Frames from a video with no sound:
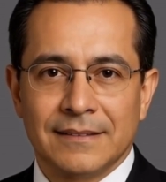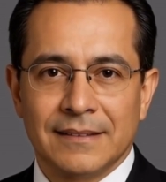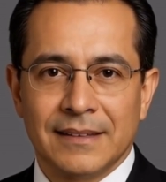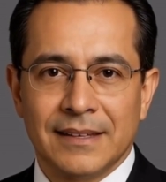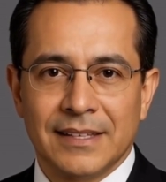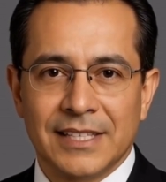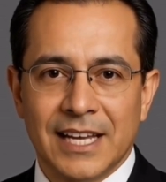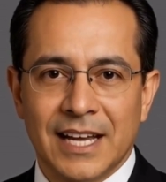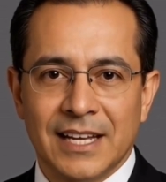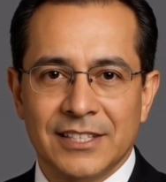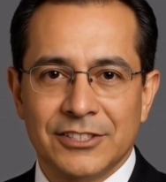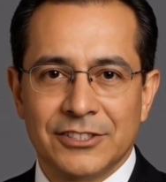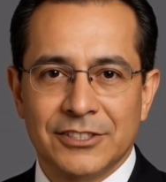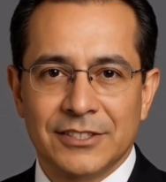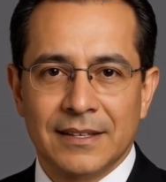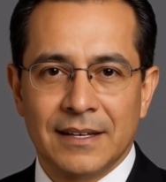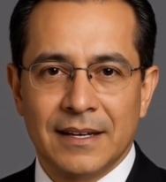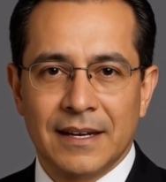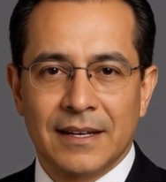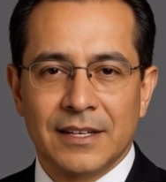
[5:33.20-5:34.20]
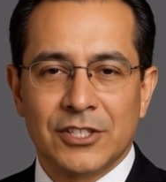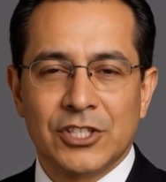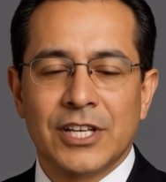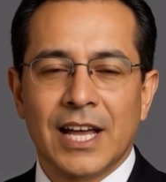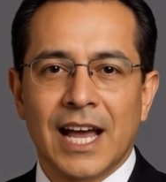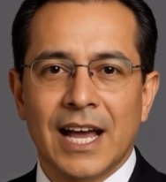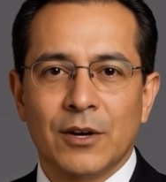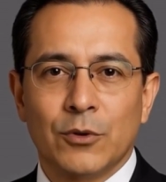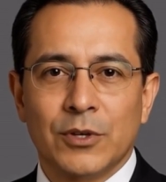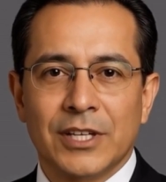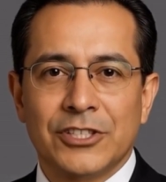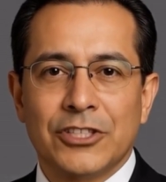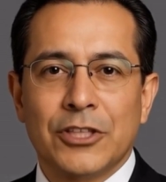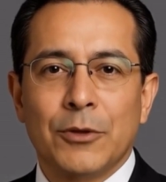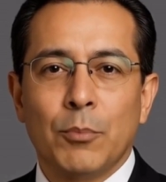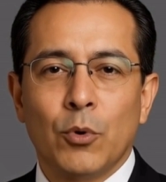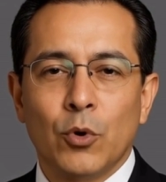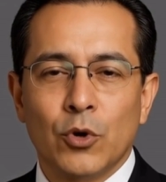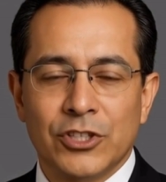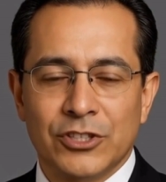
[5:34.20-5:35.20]
Yes, shadowing
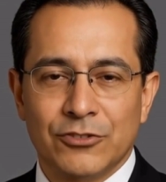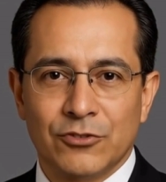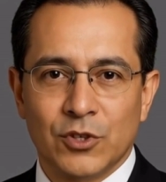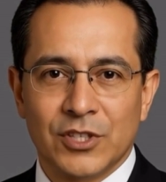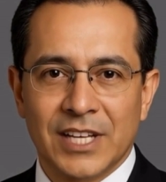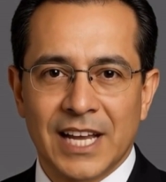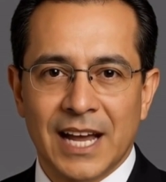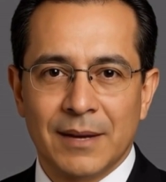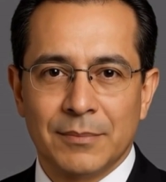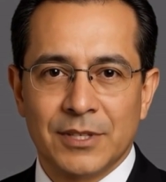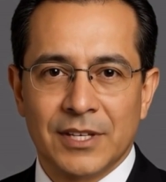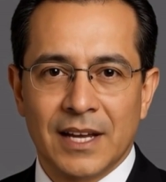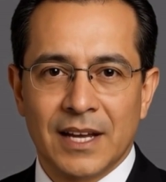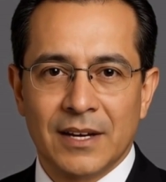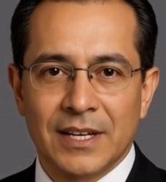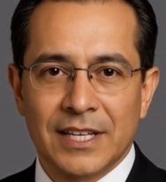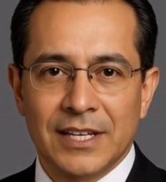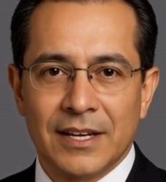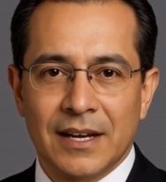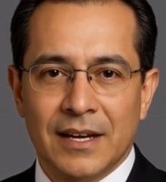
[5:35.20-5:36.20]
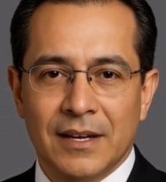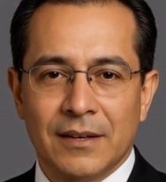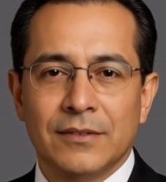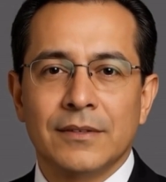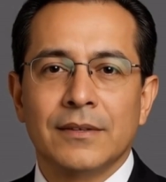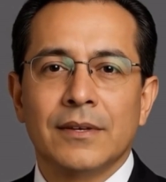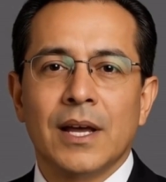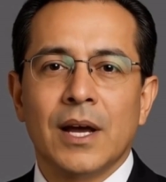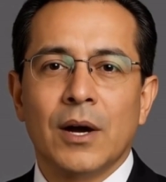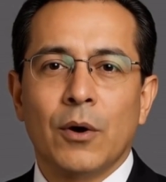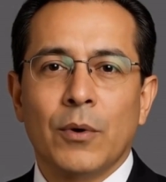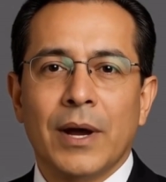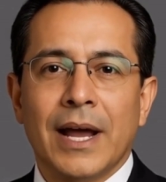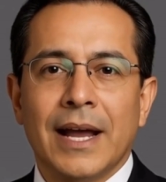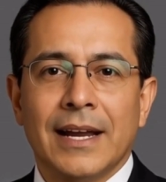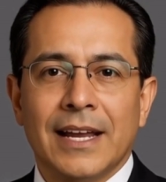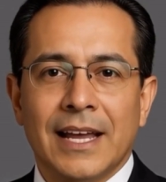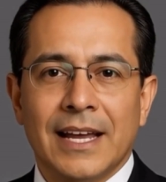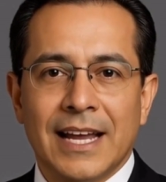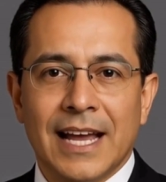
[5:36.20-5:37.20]
supports vocabulary, flow,
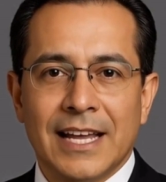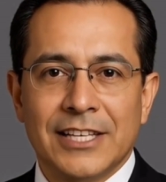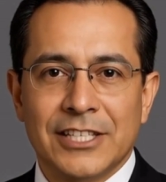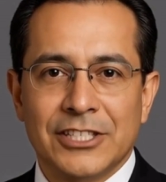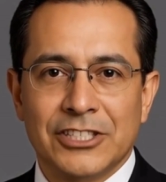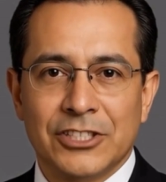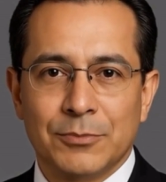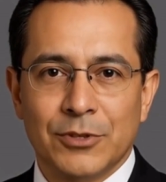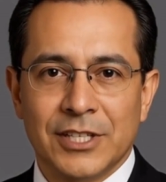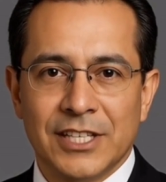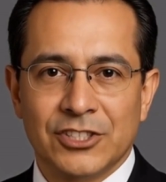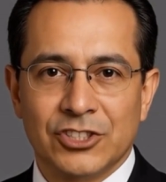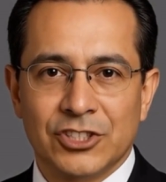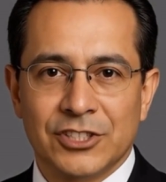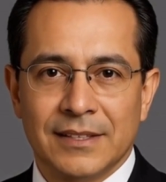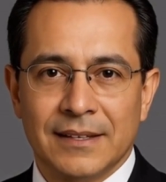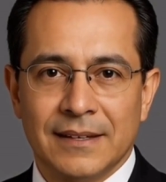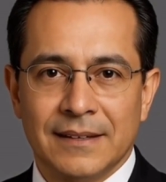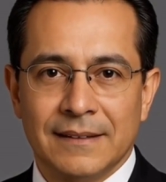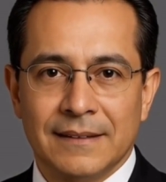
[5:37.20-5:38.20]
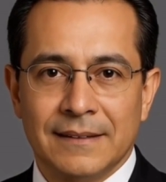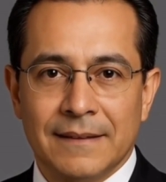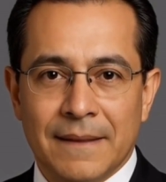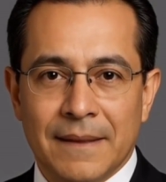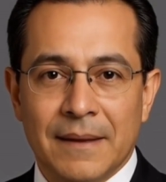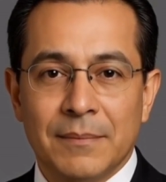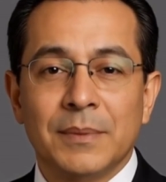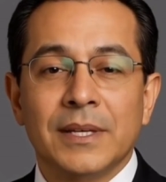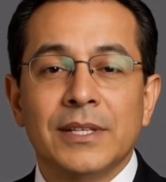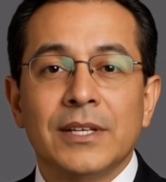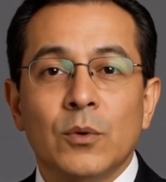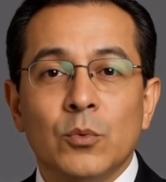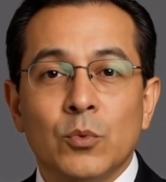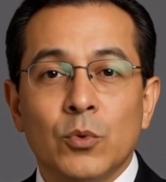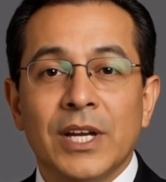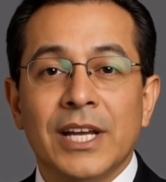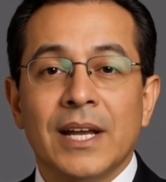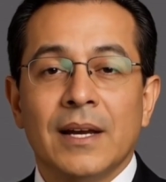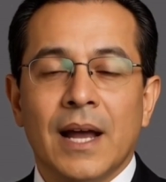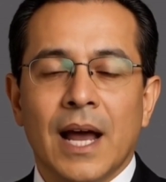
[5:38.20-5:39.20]
and connected speech. But the
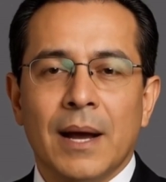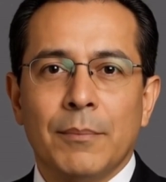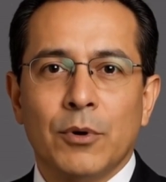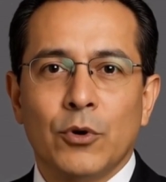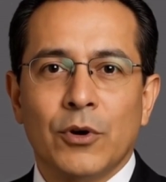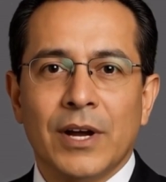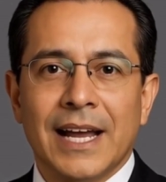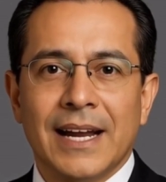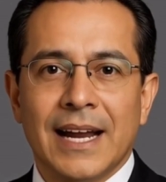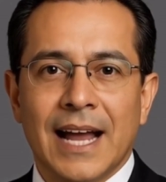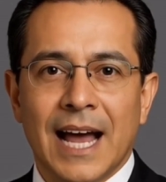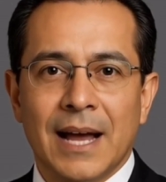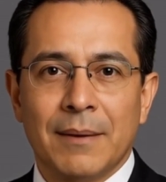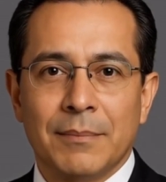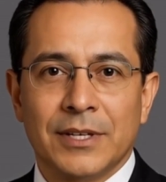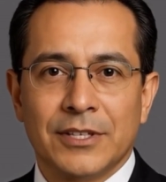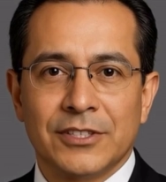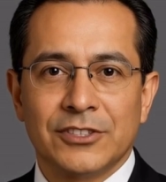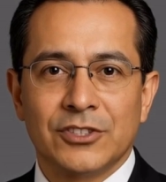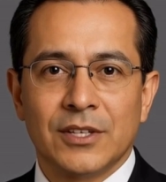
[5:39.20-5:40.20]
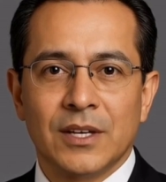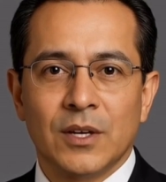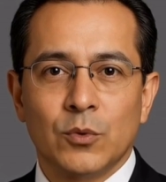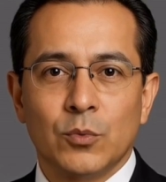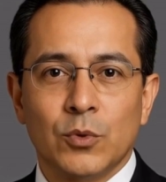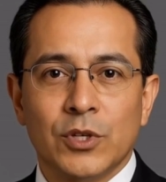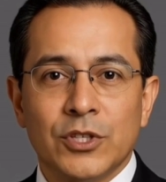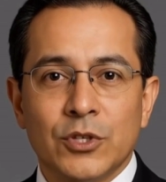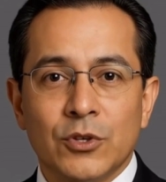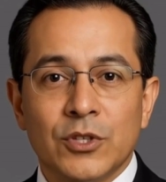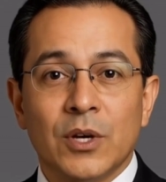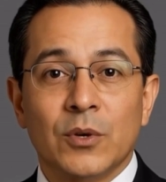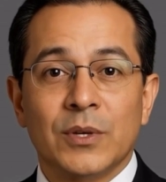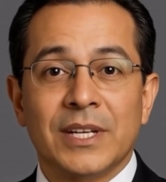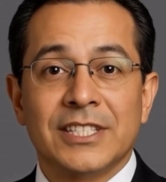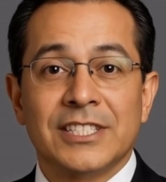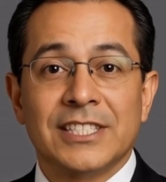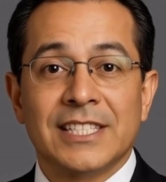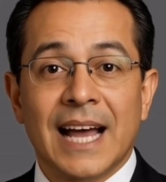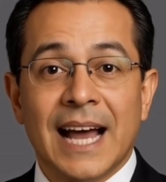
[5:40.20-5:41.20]
real upgrade happens when you know
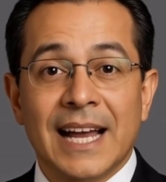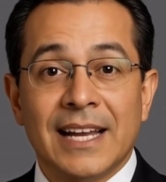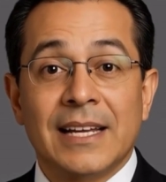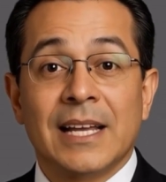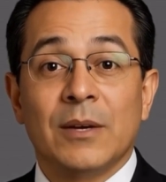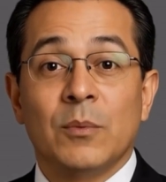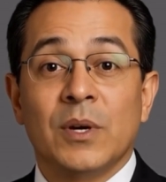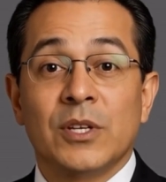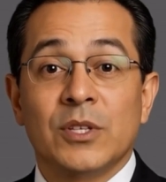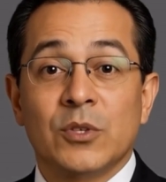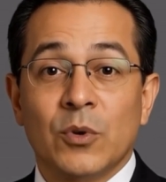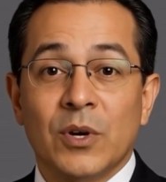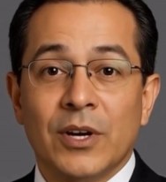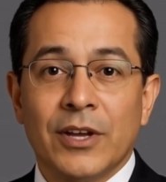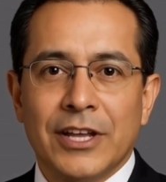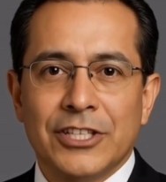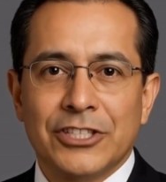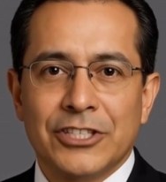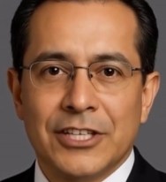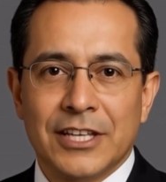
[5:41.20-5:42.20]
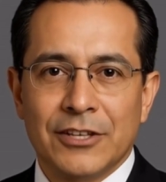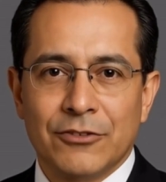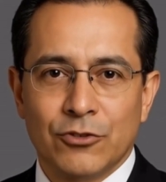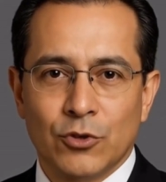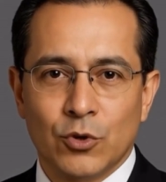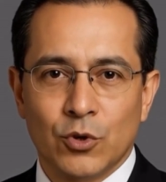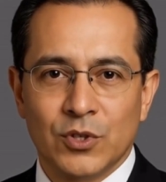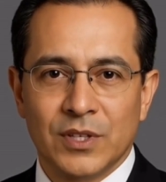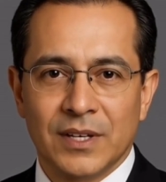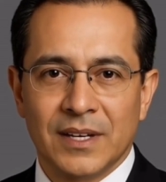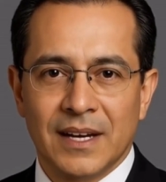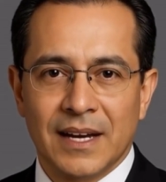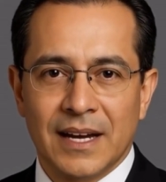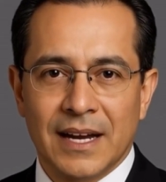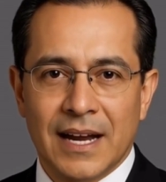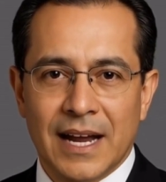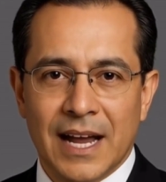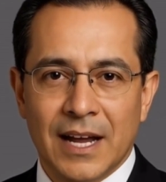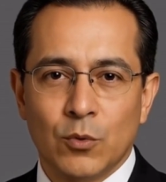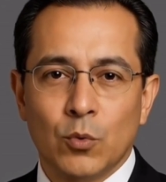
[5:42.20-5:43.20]
exactly what you are listening for
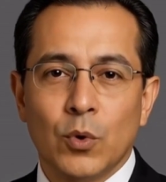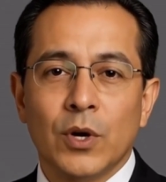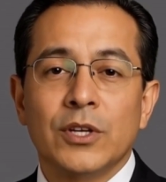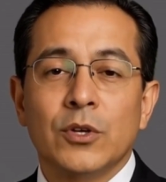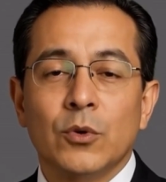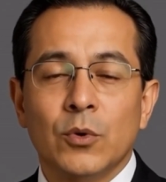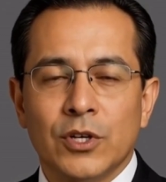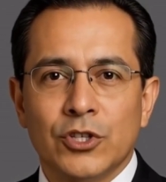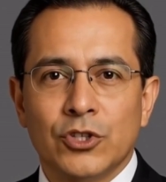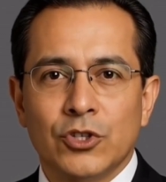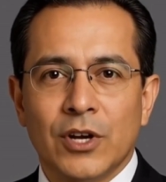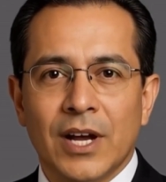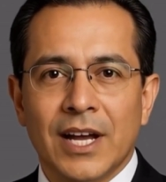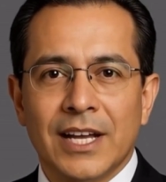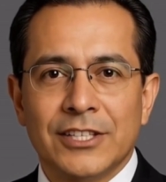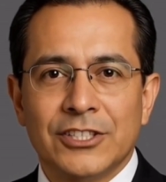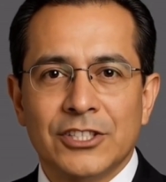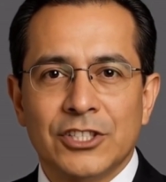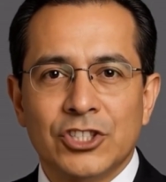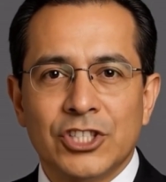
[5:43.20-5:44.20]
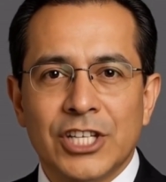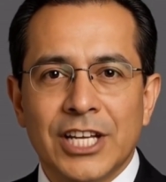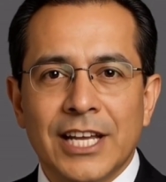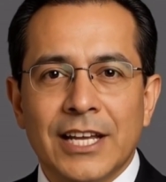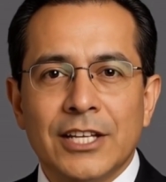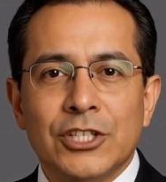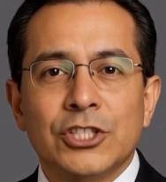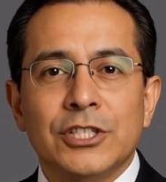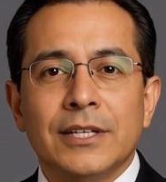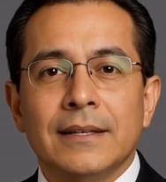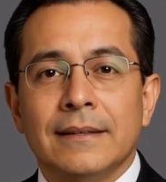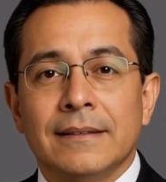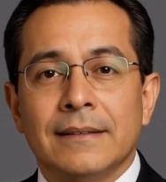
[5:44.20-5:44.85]
and what you are trying to change.